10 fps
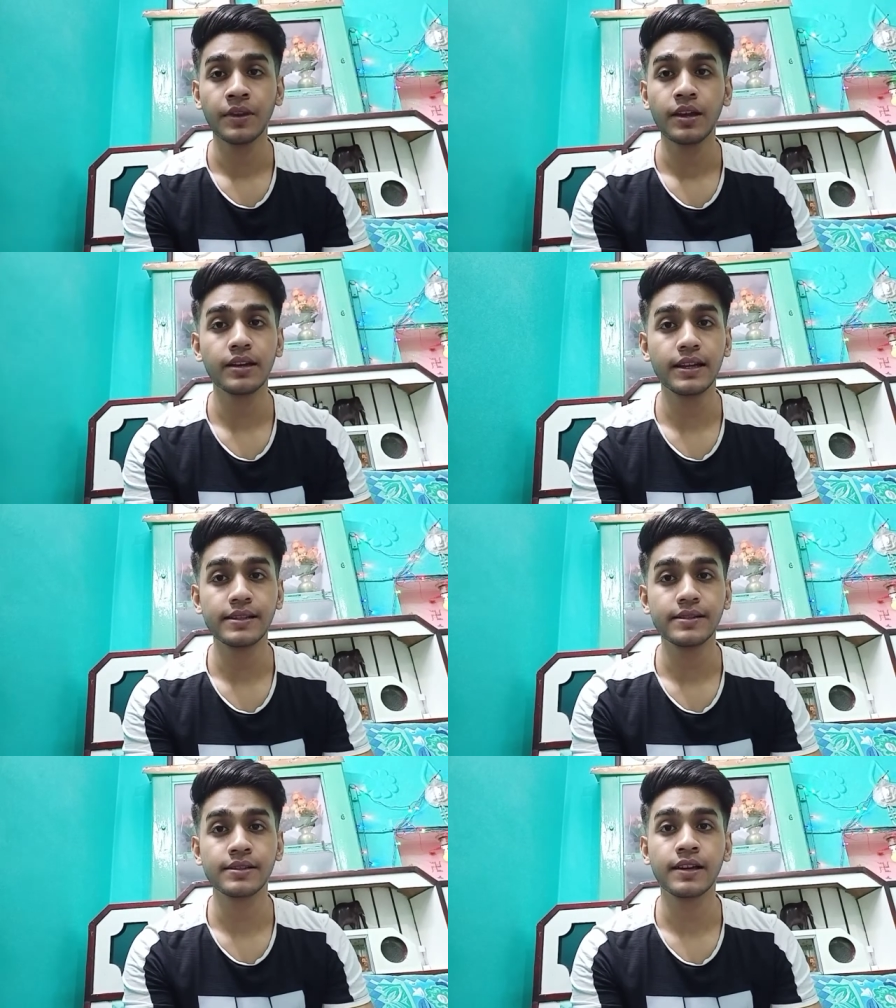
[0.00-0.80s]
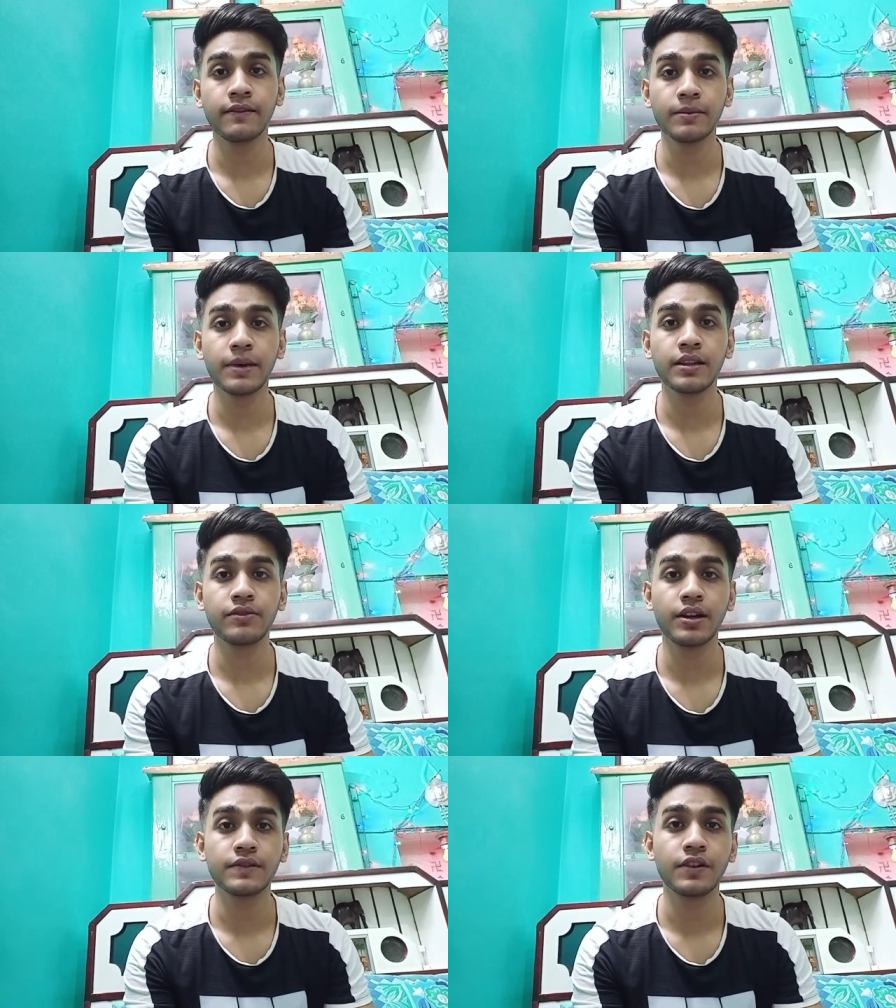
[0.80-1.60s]
Lease is governed by the
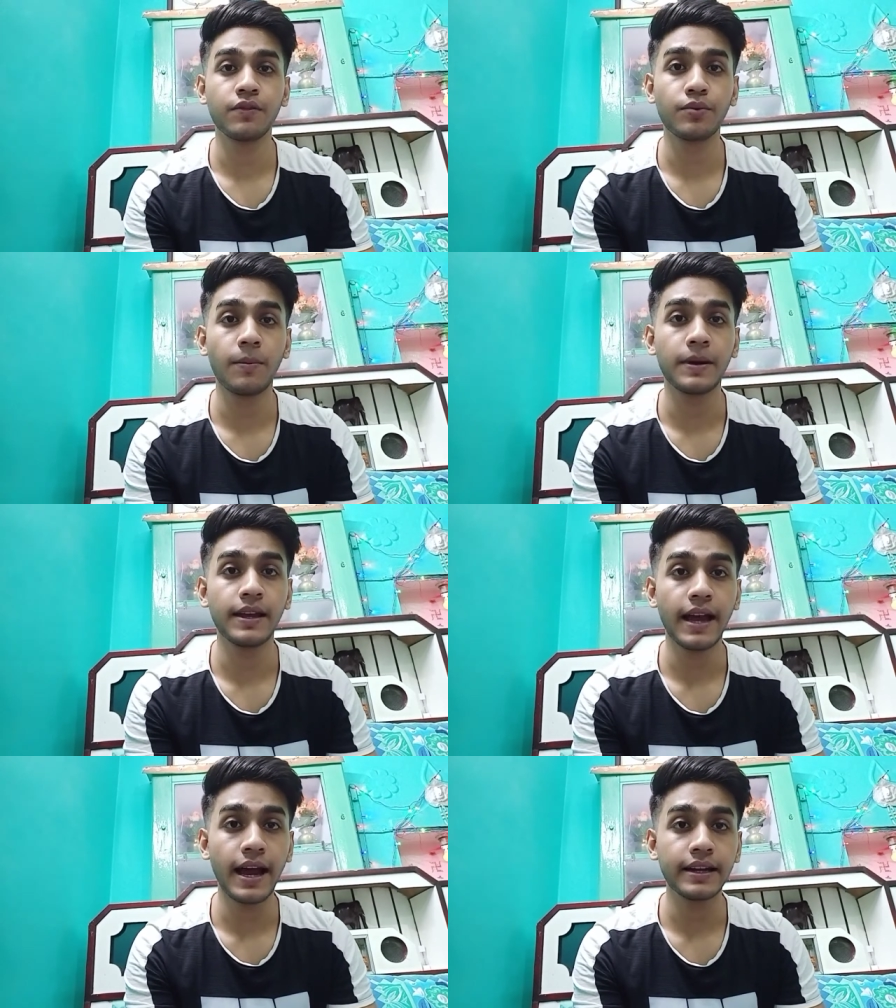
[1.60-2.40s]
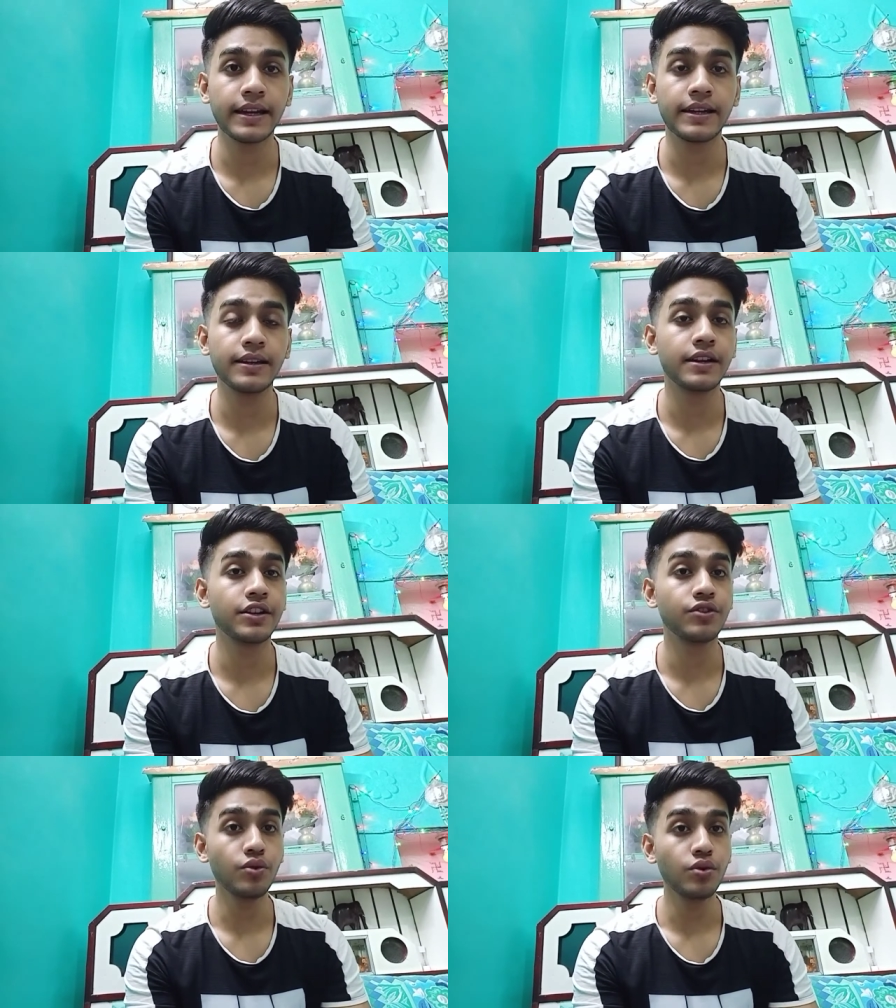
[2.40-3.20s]
Transfer of Property Act
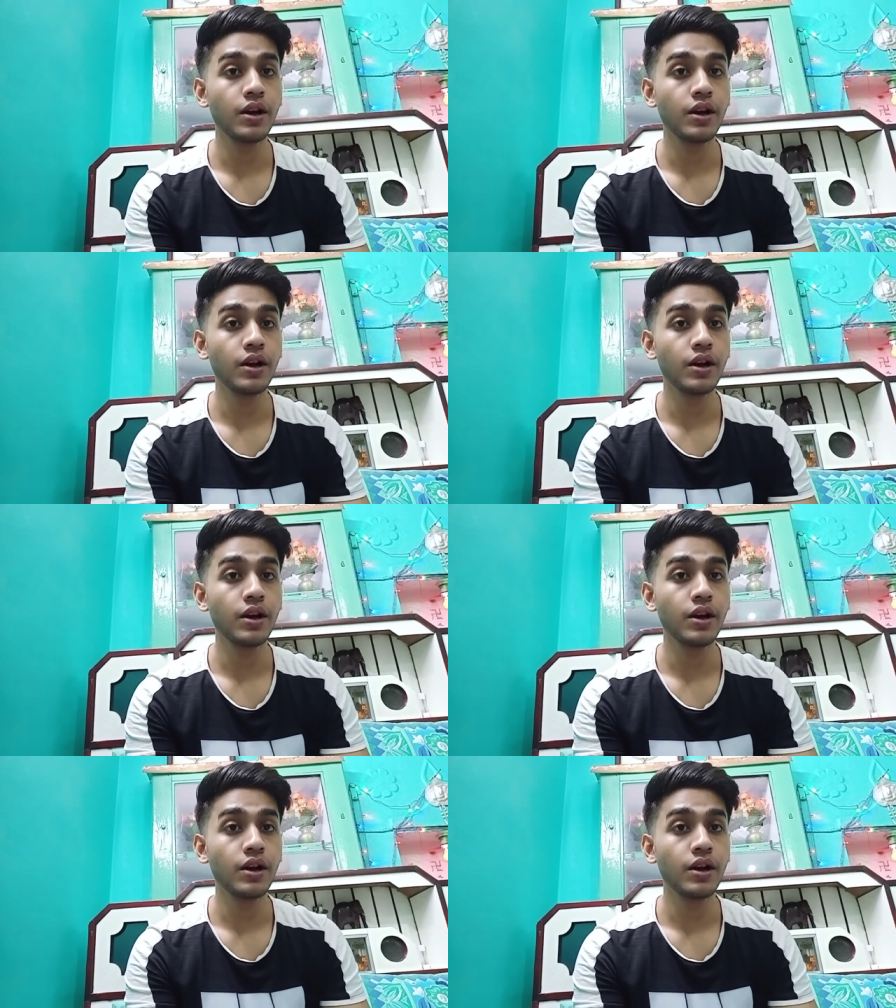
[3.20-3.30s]
1882